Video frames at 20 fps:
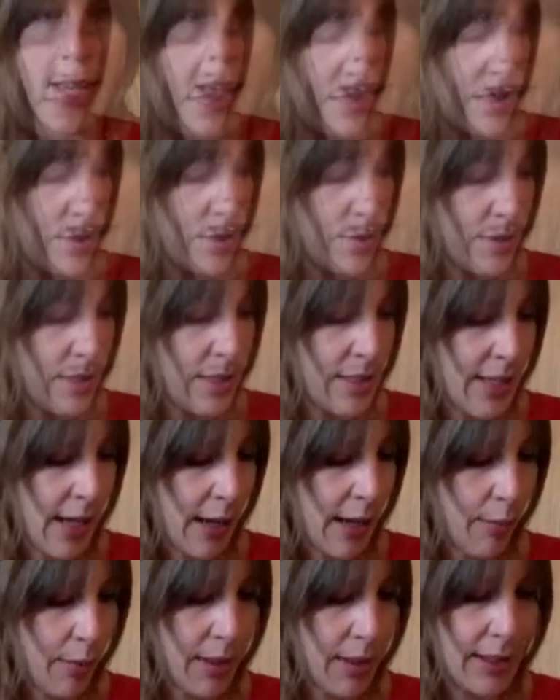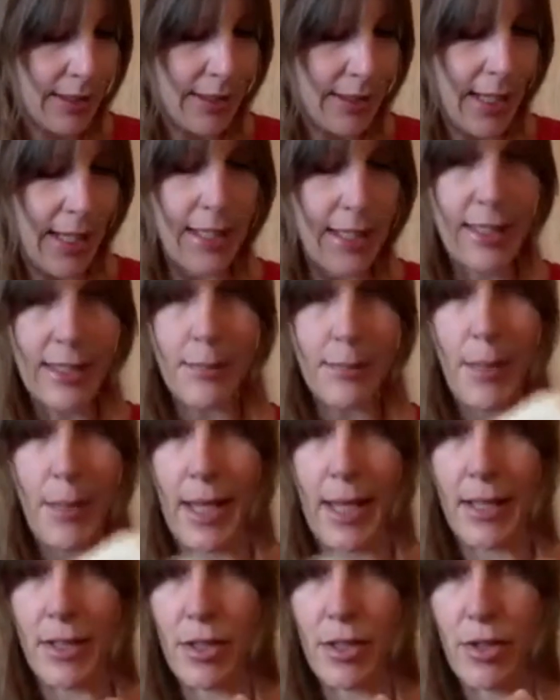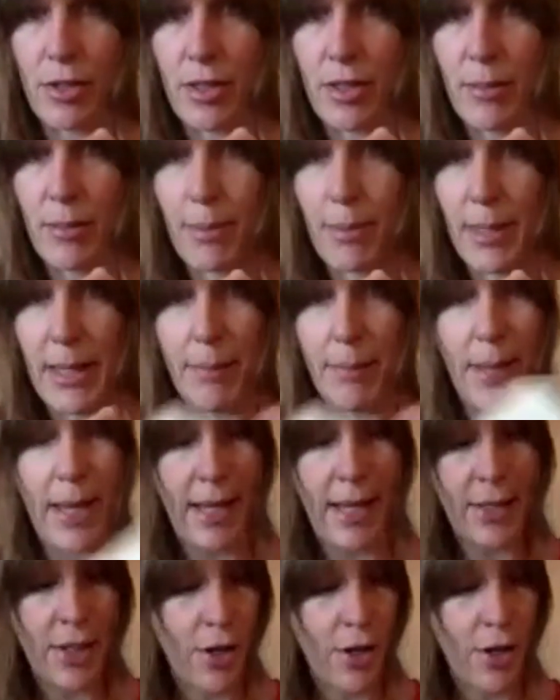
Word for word: I do today, we're going to take this page. It's just a blank page.